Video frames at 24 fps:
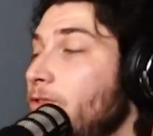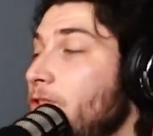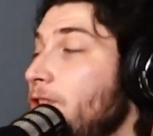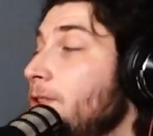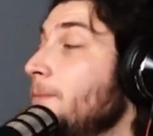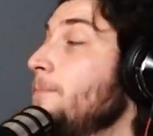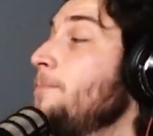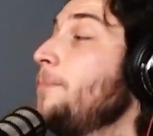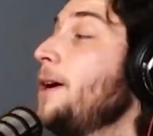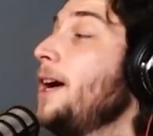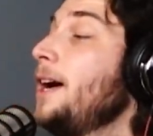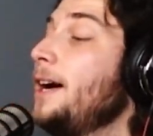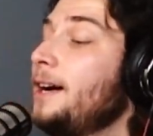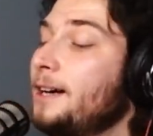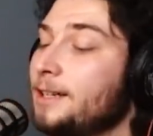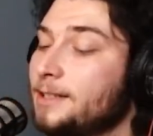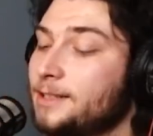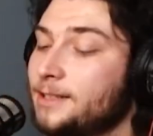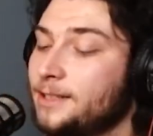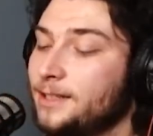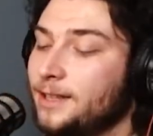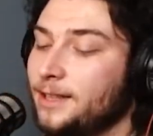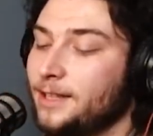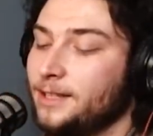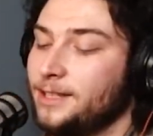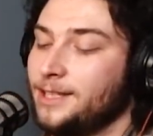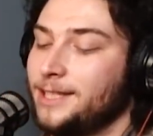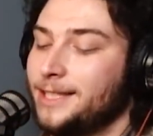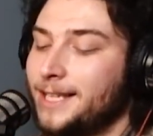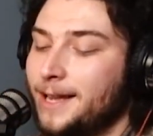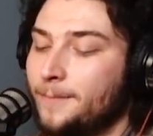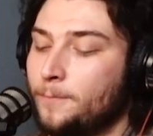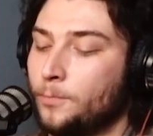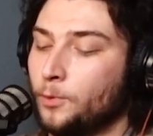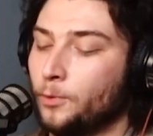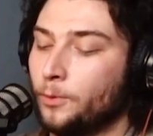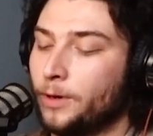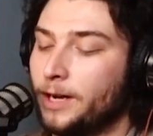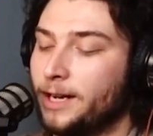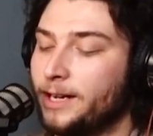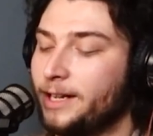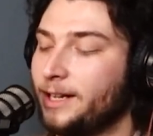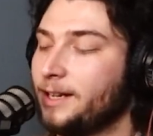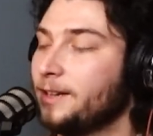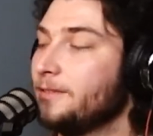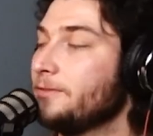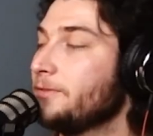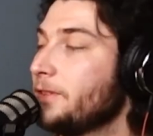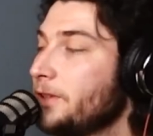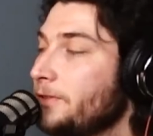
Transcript: the box, the separating of